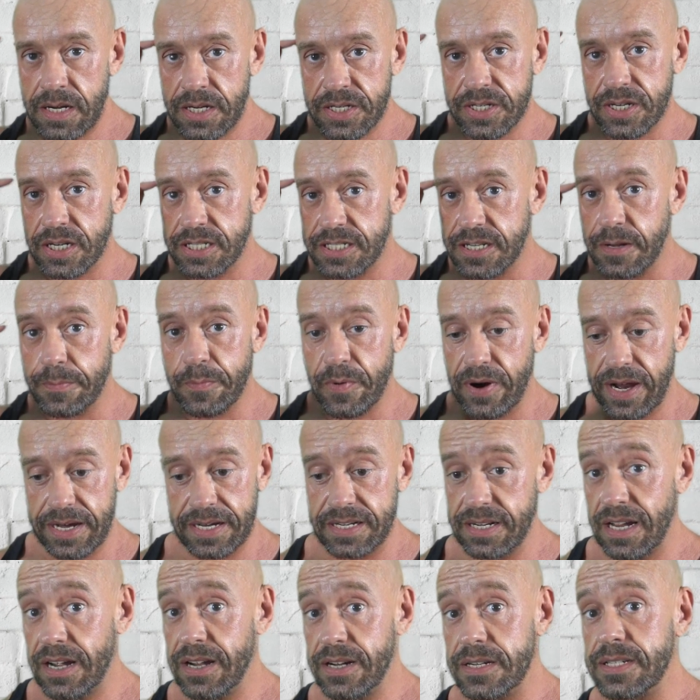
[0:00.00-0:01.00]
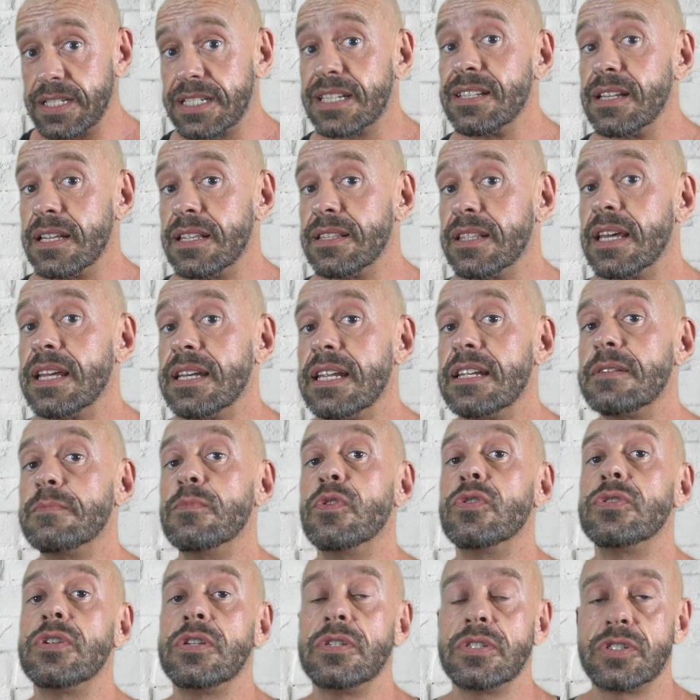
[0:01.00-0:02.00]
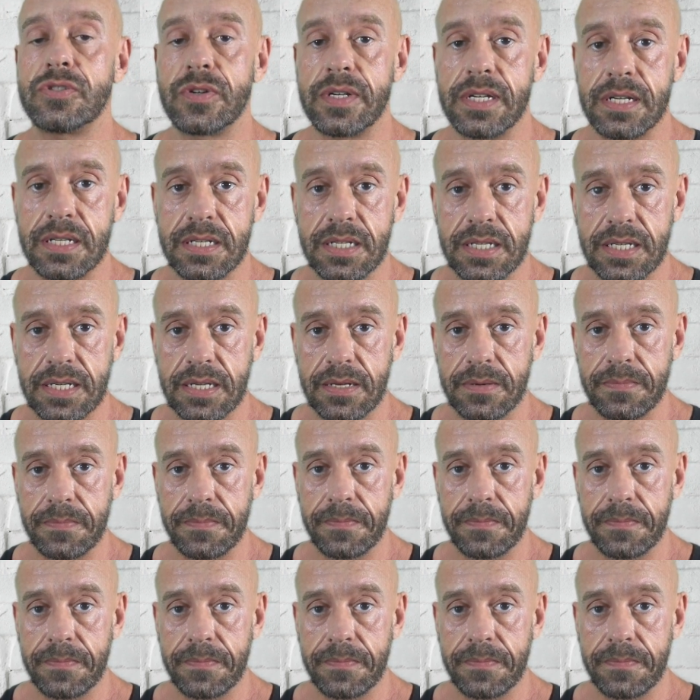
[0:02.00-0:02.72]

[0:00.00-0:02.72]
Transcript: It's because the brain knows they need more nutrients.